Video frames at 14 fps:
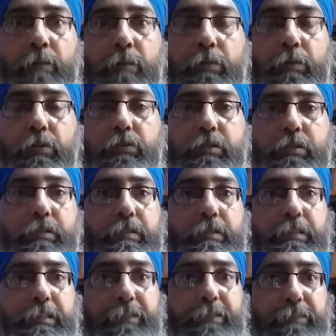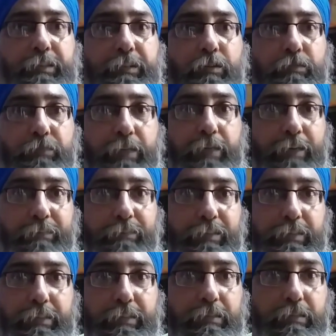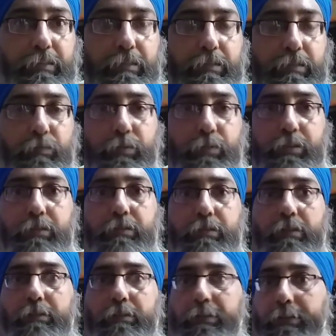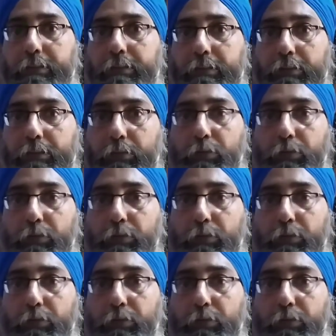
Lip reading: because it's the safety of every citizens which is threatened.